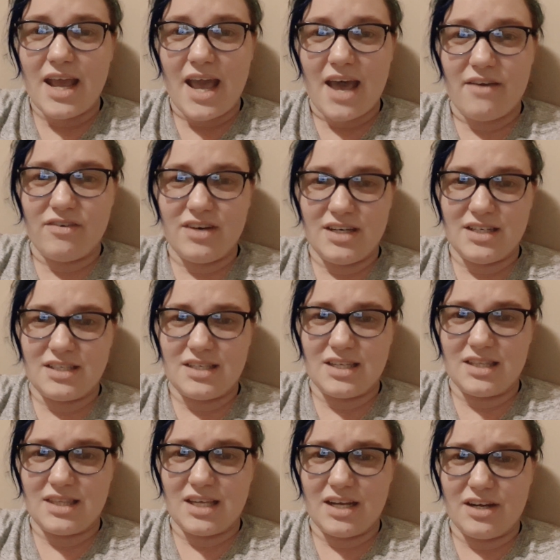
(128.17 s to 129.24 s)
having to
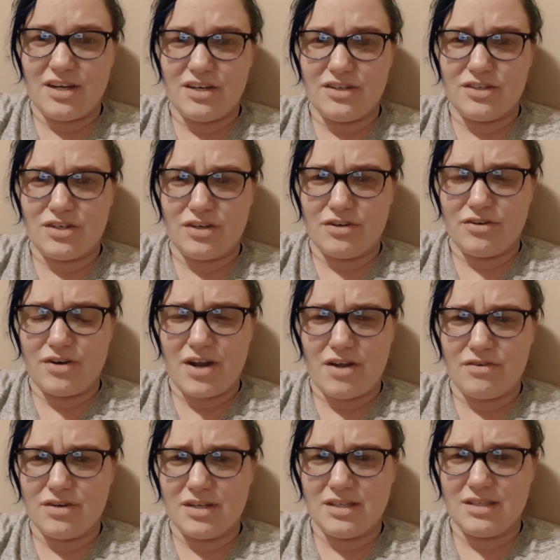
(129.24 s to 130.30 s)
sit there and turn
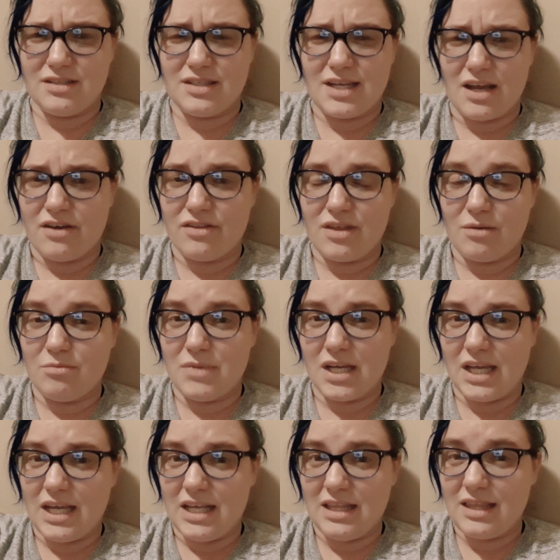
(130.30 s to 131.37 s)
around and tell them
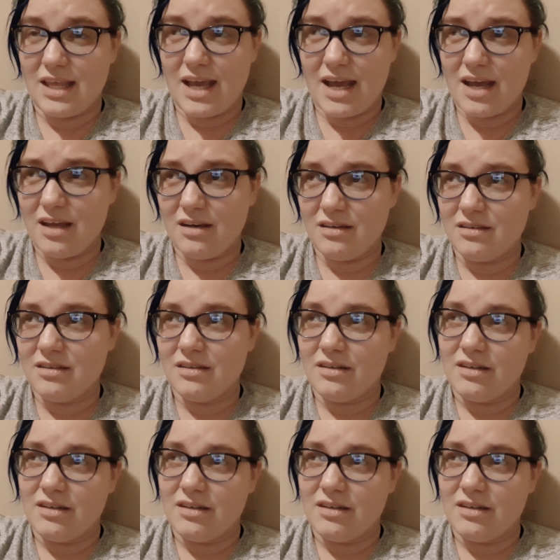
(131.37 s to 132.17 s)
to eat that,